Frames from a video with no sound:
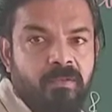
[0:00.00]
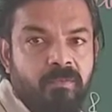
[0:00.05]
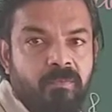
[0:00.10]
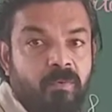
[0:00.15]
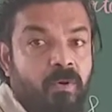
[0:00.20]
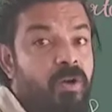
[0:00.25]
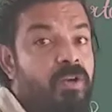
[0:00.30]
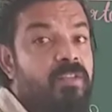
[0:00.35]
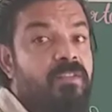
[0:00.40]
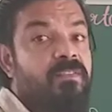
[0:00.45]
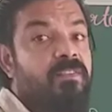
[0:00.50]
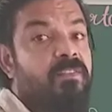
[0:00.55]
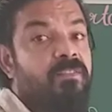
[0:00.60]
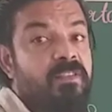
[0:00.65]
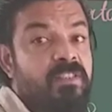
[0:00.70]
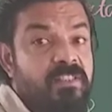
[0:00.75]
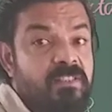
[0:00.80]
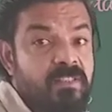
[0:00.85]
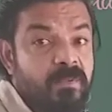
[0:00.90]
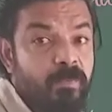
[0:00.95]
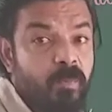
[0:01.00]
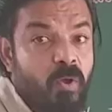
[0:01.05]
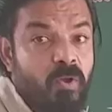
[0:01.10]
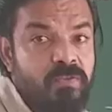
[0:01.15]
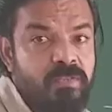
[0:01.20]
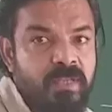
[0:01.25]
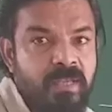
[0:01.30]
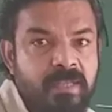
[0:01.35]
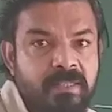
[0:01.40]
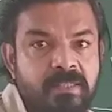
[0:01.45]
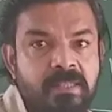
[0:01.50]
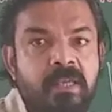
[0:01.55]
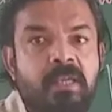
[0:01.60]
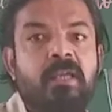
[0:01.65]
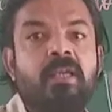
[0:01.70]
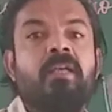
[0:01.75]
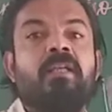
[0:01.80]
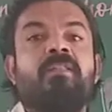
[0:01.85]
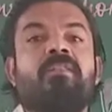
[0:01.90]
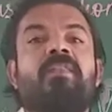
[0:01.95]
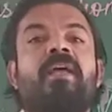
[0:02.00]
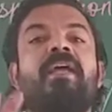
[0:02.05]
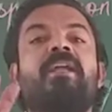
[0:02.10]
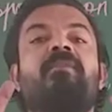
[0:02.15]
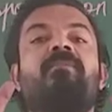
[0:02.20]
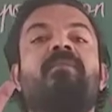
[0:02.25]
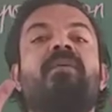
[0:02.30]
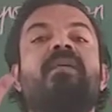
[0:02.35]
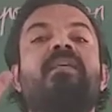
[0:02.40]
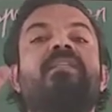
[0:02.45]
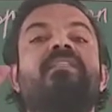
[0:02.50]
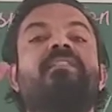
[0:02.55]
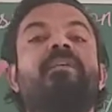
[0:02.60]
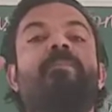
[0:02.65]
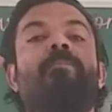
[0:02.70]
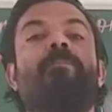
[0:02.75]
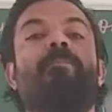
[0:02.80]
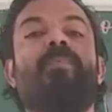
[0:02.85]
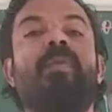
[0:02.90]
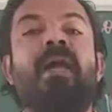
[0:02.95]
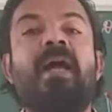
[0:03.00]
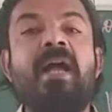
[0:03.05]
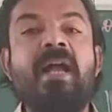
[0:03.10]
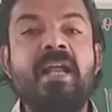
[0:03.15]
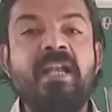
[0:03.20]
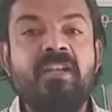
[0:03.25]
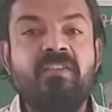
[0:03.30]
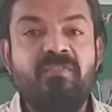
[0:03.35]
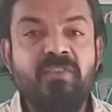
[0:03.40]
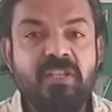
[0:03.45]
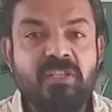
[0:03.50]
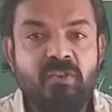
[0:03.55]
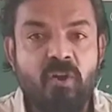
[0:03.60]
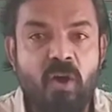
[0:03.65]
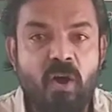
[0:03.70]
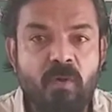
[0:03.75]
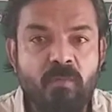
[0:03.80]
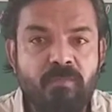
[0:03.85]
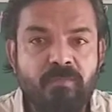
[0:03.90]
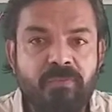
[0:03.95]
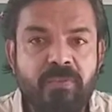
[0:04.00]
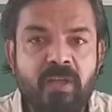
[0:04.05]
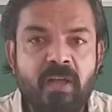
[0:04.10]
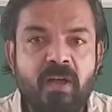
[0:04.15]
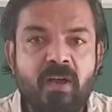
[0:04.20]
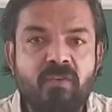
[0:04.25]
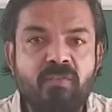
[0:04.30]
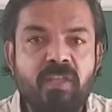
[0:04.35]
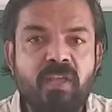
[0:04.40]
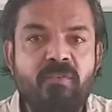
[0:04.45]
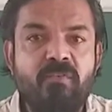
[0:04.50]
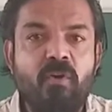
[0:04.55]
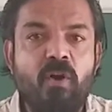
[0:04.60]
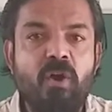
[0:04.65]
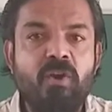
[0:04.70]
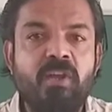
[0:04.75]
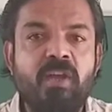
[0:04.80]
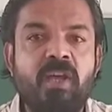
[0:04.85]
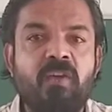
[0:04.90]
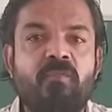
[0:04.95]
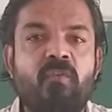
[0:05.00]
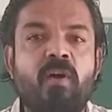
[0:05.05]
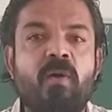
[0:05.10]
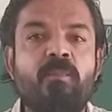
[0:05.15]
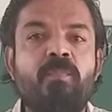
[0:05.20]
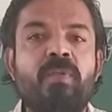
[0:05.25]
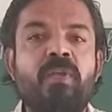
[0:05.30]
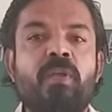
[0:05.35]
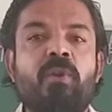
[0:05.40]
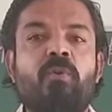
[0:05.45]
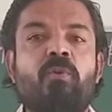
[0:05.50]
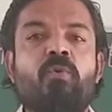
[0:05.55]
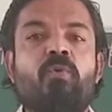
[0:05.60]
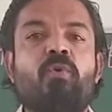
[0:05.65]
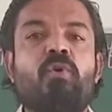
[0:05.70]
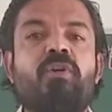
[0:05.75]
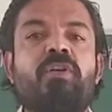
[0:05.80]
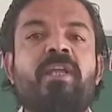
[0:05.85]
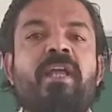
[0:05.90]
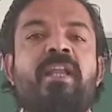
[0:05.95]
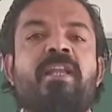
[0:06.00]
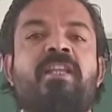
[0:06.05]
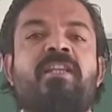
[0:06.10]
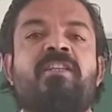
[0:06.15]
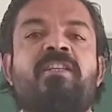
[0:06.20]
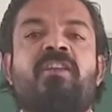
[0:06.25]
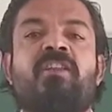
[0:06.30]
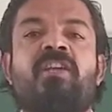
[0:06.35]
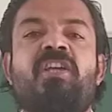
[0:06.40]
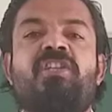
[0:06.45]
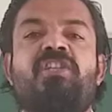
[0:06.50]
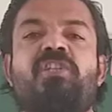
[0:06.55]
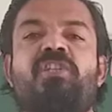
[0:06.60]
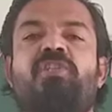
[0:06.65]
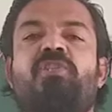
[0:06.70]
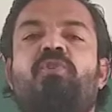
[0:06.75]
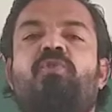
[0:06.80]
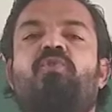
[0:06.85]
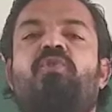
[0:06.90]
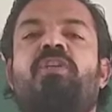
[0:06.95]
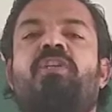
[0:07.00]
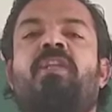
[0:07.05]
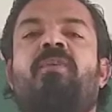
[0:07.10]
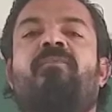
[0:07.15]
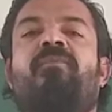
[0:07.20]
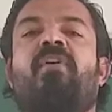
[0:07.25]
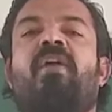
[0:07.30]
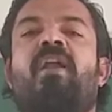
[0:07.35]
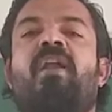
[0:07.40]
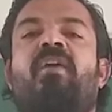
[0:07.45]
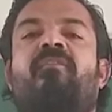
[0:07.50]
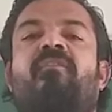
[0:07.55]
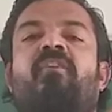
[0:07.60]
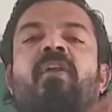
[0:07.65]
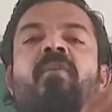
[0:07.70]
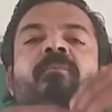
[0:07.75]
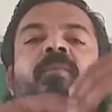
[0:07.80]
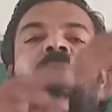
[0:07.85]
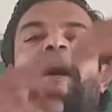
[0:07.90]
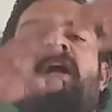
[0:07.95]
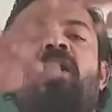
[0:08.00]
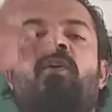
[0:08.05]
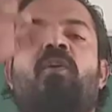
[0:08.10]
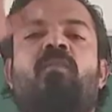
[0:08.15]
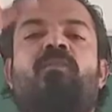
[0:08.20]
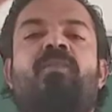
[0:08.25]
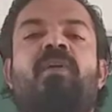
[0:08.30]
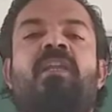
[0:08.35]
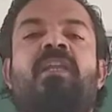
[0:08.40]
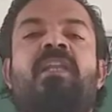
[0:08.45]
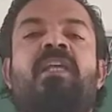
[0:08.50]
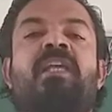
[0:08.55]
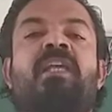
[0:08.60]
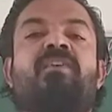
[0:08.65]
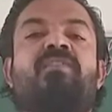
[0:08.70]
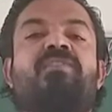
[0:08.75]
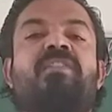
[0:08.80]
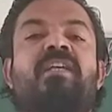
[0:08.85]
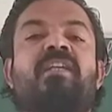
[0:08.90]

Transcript: Which is the process? That means the plant which absorb the water from the root and it reaches to the different part of the leaves,